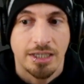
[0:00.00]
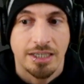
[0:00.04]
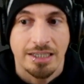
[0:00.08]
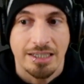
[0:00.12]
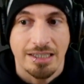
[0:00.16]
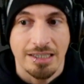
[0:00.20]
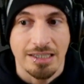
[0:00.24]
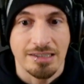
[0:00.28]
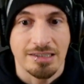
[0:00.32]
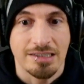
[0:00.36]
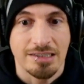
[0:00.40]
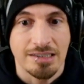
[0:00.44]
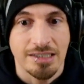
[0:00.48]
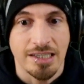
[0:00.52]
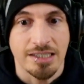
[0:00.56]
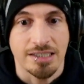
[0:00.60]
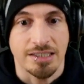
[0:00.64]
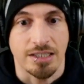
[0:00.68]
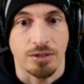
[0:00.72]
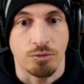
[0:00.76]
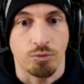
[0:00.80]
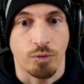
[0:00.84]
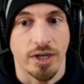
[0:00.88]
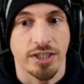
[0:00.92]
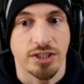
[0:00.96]

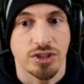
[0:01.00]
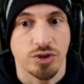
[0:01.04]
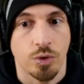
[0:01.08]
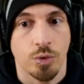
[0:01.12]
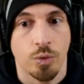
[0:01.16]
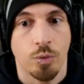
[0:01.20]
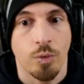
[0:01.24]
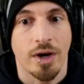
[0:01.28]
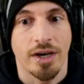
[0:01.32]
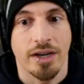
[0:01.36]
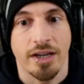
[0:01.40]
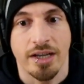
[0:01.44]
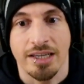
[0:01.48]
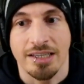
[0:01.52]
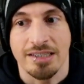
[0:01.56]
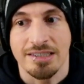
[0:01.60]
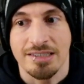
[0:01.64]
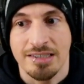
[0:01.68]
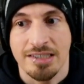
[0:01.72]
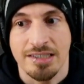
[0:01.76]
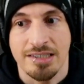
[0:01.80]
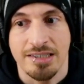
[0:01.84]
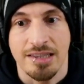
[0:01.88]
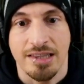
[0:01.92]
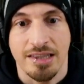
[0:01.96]
consistent, right? So we want a
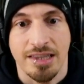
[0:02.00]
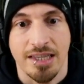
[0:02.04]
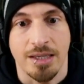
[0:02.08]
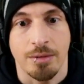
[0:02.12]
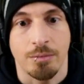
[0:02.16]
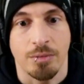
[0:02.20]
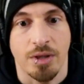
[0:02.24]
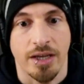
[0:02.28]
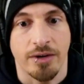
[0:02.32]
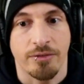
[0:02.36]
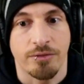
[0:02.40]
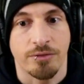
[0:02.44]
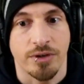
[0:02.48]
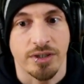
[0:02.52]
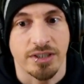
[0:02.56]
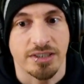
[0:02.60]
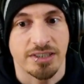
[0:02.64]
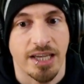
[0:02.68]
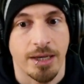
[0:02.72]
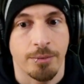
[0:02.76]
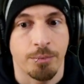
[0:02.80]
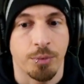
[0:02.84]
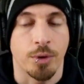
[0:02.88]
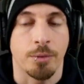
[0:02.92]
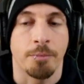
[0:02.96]
consistent theme. Like for
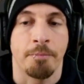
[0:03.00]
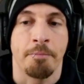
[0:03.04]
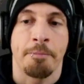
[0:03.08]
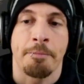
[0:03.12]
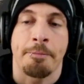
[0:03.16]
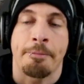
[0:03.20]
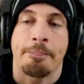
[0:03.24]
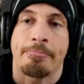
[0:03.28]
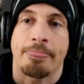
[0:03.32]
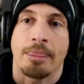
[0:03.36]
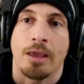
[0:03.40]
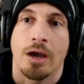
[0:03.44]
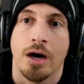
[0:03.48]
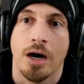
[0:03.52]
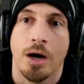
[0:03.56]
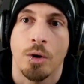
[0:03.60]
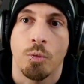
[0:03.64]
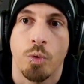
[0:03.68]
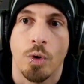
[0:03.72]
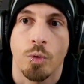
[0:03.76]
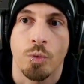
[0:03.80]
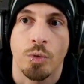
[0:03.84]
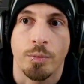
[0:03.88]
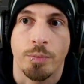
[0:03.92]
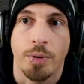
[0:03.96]
example,
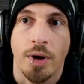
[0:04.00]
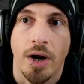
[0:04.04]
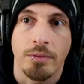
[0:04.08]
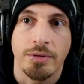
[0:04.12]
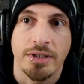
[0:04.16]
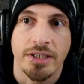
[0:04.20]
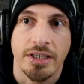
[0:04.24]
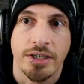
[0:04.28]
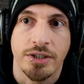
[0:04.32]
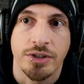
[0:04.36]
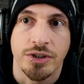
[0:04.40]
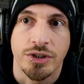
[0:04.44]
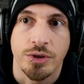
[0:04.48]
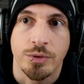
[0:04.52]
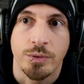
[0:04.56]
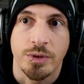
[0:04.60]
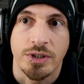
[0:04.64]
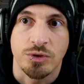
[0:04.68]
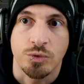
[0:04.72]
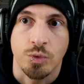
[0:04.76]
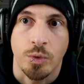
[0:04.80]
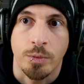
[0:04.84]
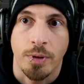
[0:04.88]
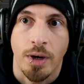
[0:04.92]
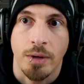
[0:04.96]
what we're probably gonna do
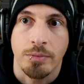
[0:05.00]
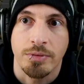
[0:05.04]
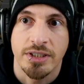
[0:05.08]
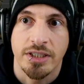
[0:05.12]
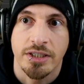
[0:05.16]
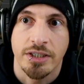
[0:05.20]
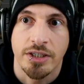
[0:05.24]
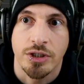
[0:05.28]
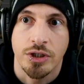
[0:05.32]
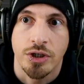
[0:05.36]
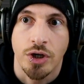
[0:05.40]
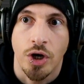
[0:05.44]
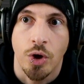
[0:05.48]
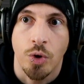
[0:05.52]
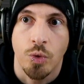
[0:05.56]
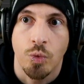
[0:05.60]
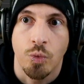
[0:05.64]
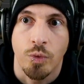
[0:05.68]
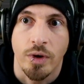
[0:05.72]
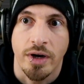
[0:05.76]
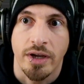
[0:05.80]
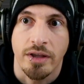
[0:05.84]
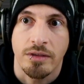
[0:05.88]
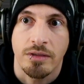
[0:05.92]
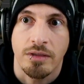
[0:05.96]
is we're probably gonna go
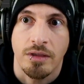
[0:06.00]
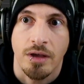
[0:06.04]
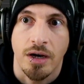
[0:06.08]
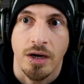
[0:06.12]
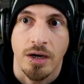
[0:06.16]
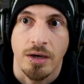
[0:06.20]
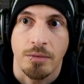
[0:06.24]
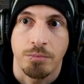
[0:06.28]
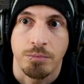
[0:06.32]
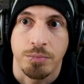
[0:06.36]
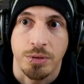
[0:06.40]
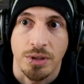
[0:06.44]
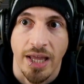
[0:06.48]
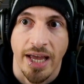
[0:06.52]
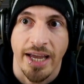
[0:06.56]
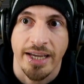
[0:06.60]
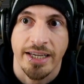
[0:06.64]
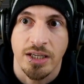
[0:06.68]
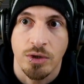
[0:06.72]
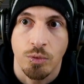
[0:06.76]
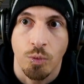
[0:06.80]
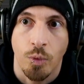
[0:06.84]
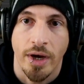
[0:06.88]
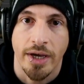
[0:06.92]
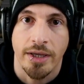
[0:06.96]
with black
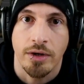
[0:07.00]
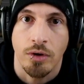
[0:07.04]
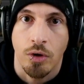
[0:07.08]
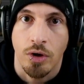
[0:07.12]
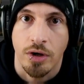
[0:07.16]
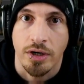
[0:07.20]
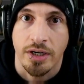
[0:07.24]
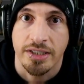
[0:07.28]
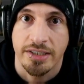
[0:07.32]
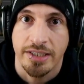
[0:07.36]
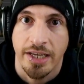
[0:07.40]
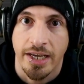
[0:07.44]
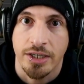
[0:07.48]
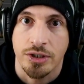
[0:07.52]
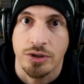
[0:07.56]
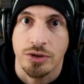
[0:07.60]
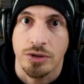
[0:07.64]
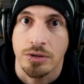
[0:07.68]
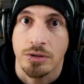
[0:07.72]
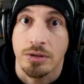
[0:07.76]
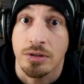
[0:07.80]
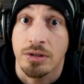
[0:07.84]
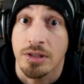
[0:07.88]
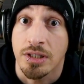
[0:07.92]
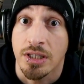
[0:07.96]
and white
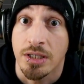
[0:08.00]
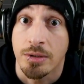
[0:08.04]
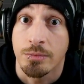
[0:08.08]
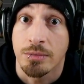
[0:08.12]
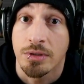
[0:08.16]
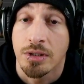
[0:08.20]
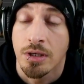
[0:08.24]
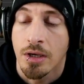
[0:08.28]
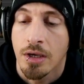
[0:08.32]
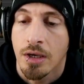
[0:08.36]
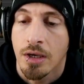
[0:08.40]
architecture themed